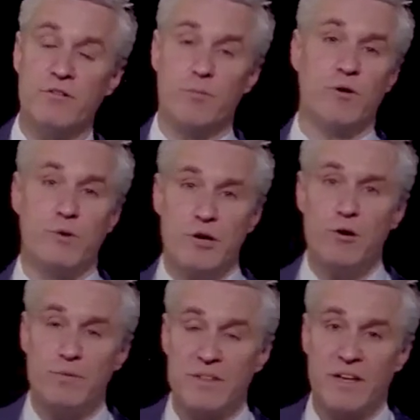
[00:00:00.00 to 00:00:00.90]
but we
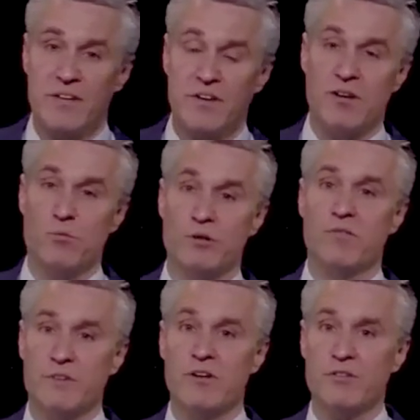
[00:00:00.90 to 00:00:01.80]
hope that that time will
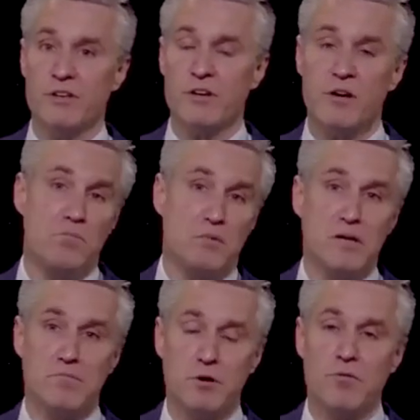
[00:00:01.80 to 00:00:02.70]
eventually come,
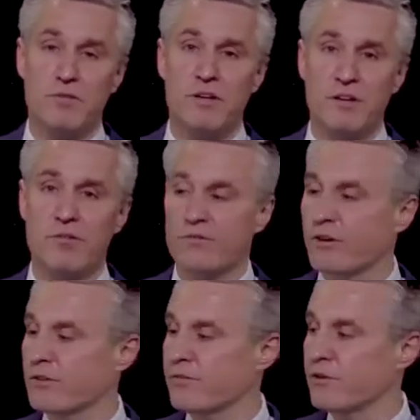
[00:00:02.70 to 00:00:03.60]
and hopefully not so far
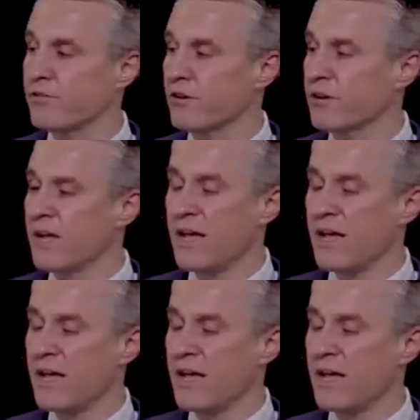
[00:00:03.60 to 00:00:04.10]
in the future.